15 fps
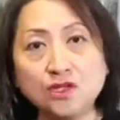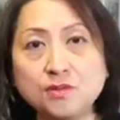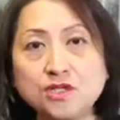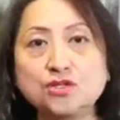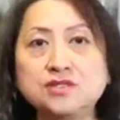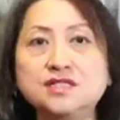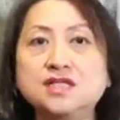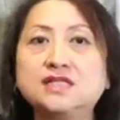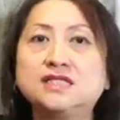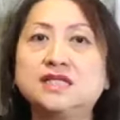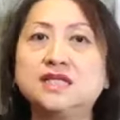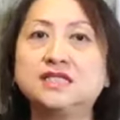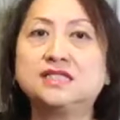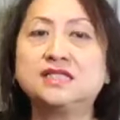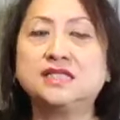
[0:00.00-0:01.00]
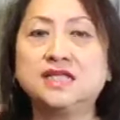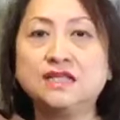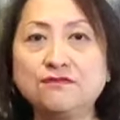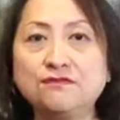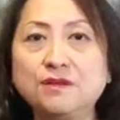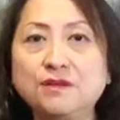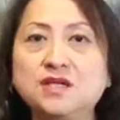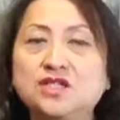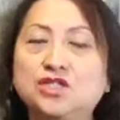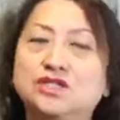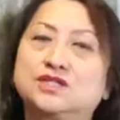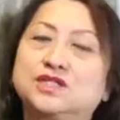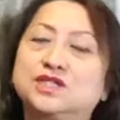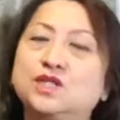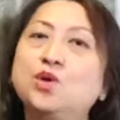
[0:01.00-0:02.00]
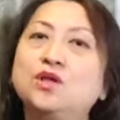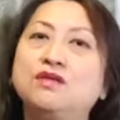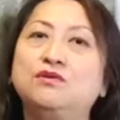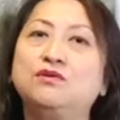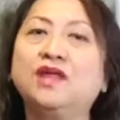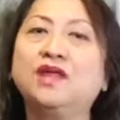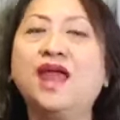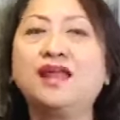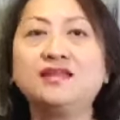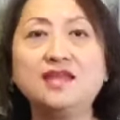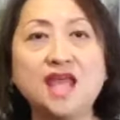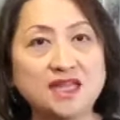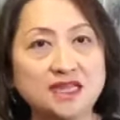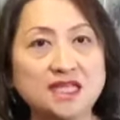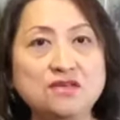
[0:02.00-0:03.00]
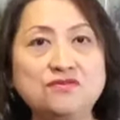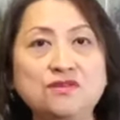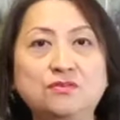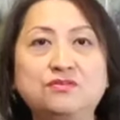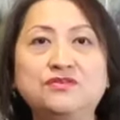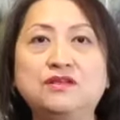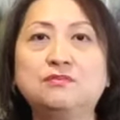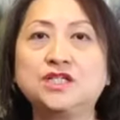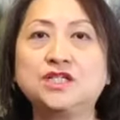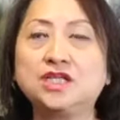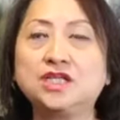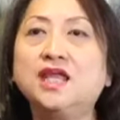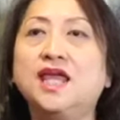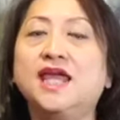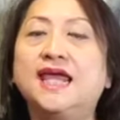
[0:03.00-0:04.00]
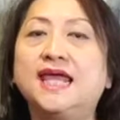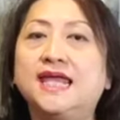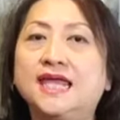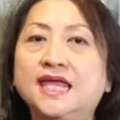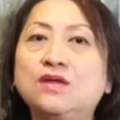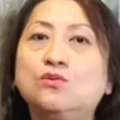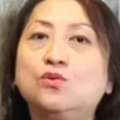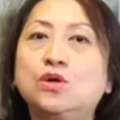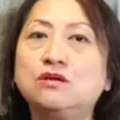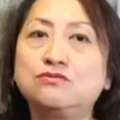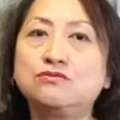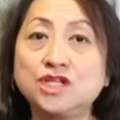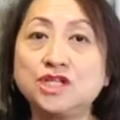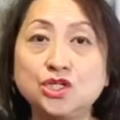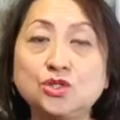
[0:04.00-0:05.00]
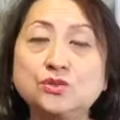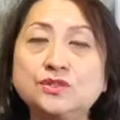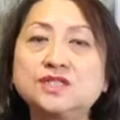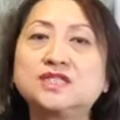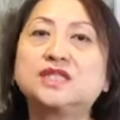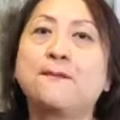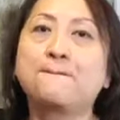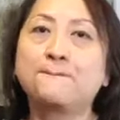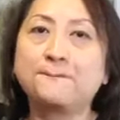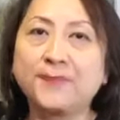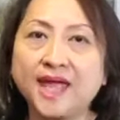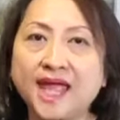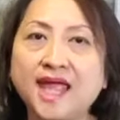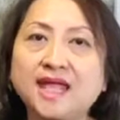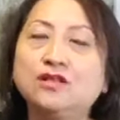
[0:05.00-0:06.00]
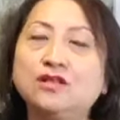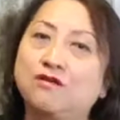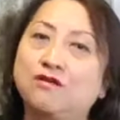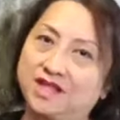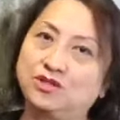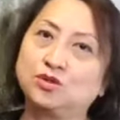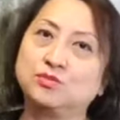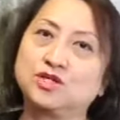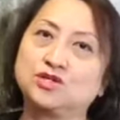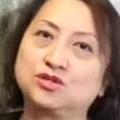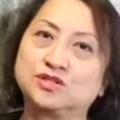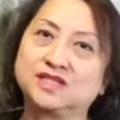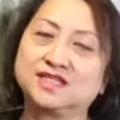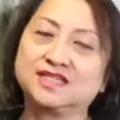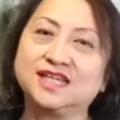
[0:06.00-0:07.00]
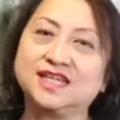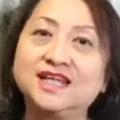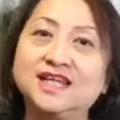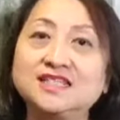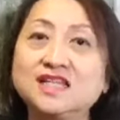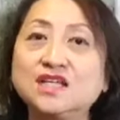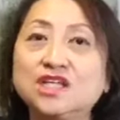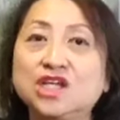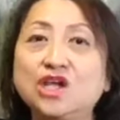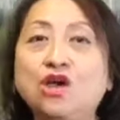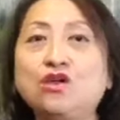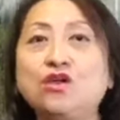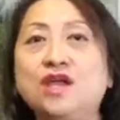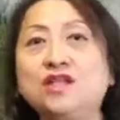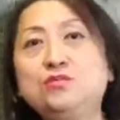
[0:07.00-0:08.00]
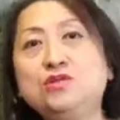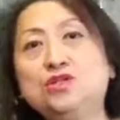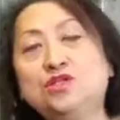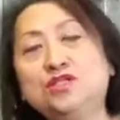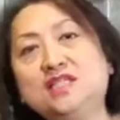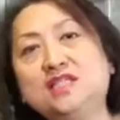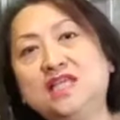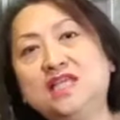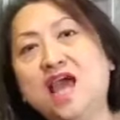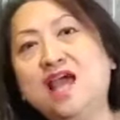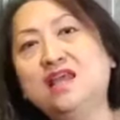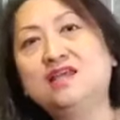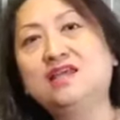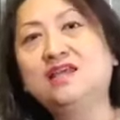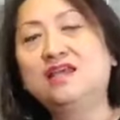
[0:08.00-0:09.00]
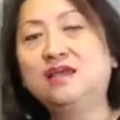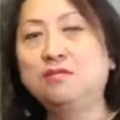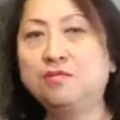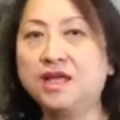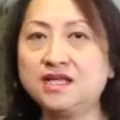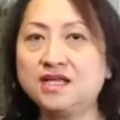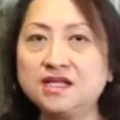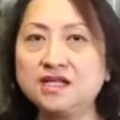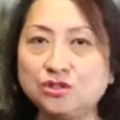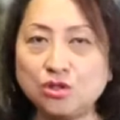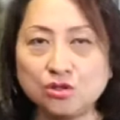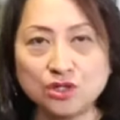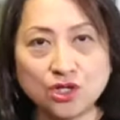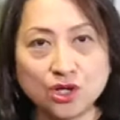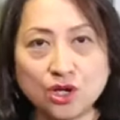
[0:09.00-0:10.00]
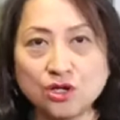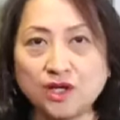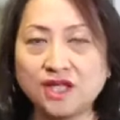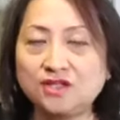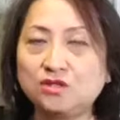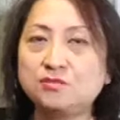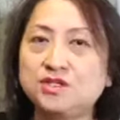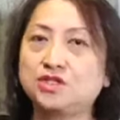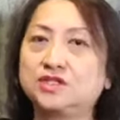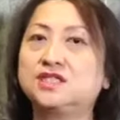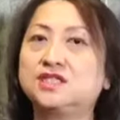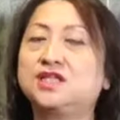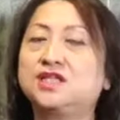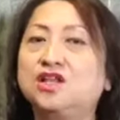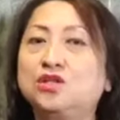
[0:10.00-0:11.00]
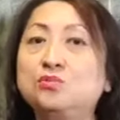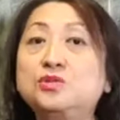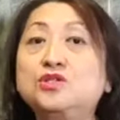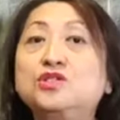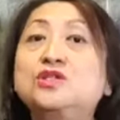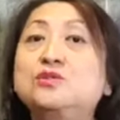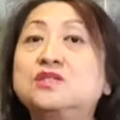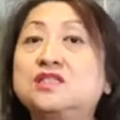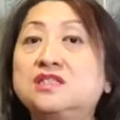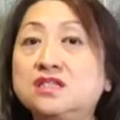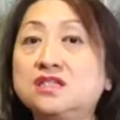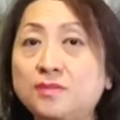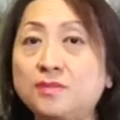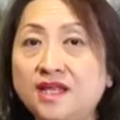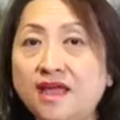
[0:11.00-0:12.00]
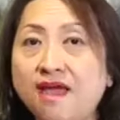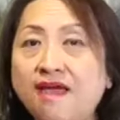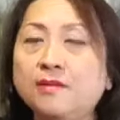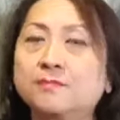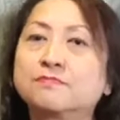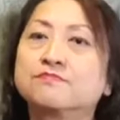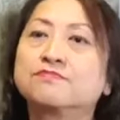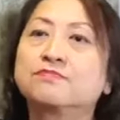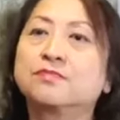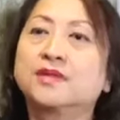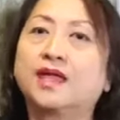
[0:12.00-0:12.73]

endometriosis is inflammation. So if you take any anti-inflammation, it will reduce the pain of endometriosis. It doesn't cure your endometriosis, yeah? Painkiller don't cure your endometriosis. Endometriosis will still be there.